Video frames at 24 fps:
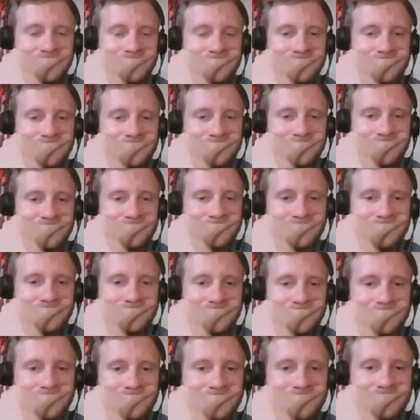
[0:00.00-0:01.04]

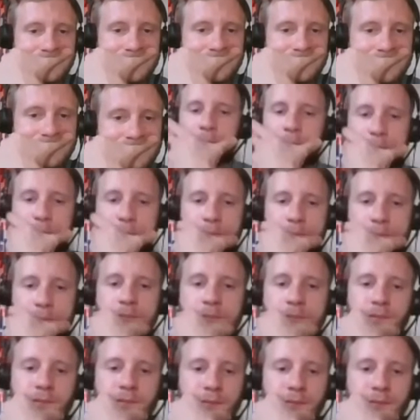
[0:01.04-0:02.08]

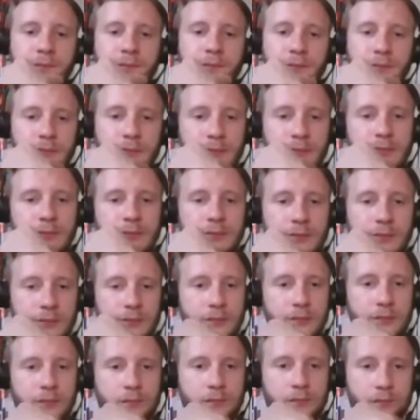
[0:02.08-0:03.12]

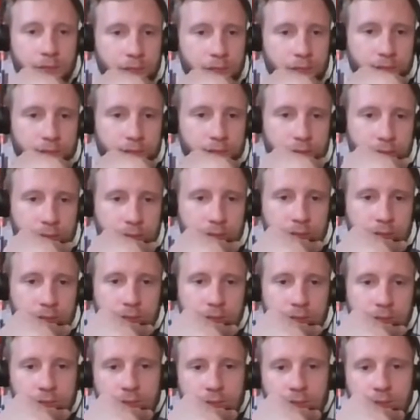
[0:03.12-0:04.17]

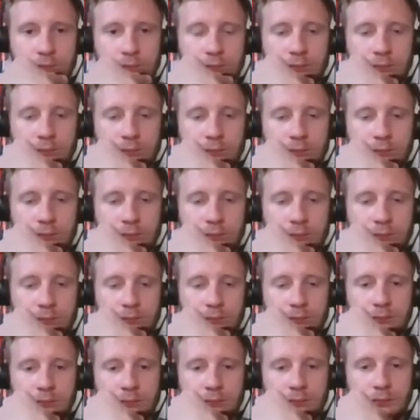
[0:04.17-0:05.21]

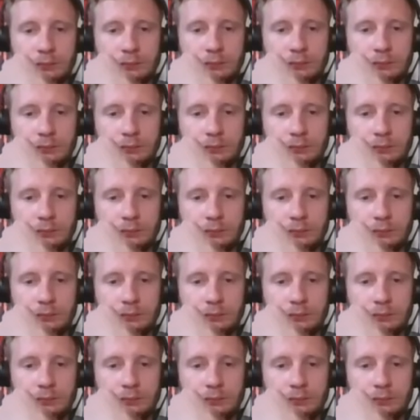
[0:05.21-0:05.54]
[no speech]